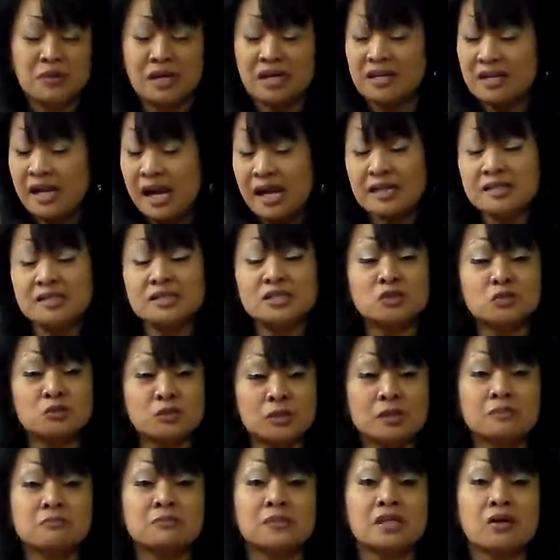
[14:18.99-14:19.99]
but God is
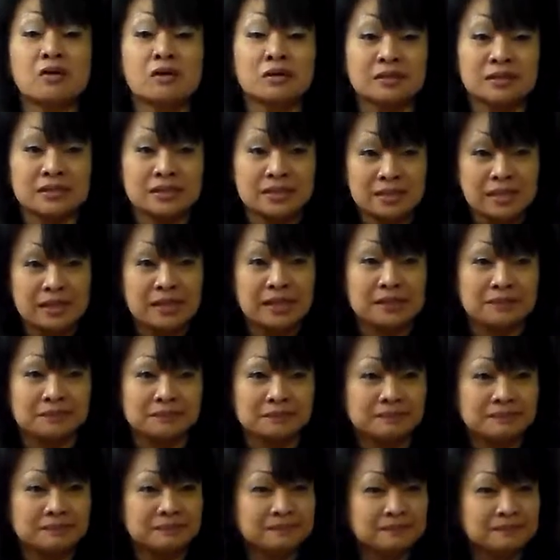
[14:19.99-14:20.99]
with me all the time.
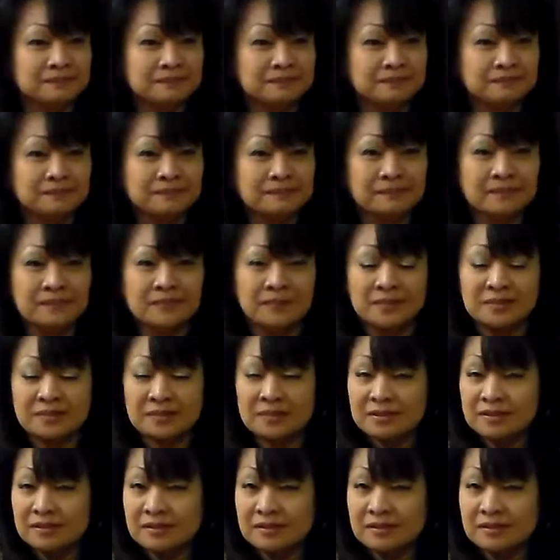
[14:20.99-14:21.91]
Thank you, Lord.